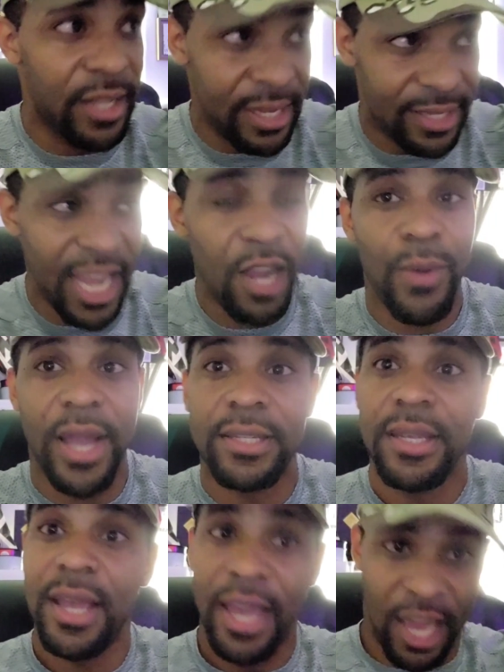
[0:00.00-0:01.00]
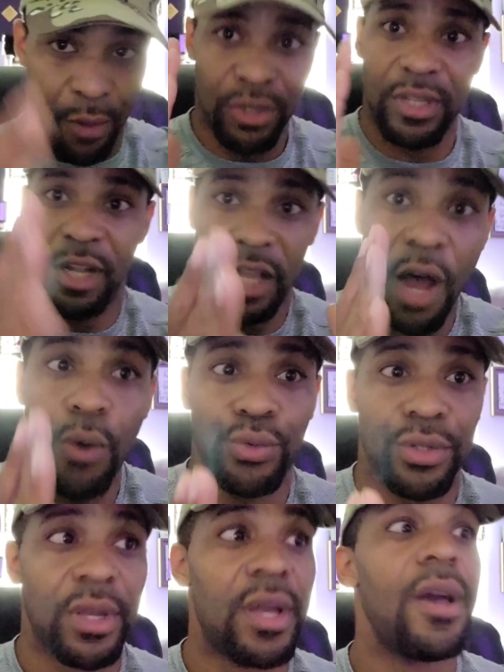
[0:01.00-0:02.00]
The second race, it was
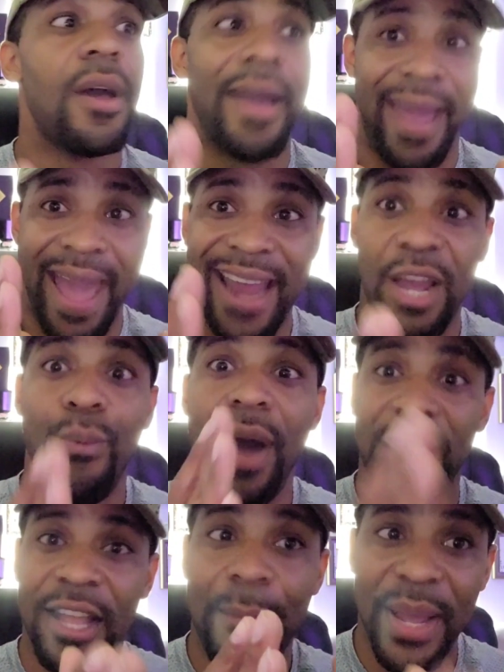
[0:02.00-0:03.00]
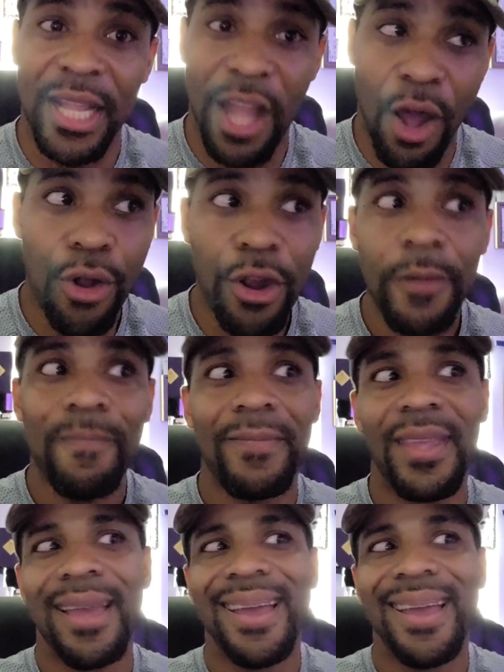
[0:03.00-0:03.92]
close. Had it went a little bit longer,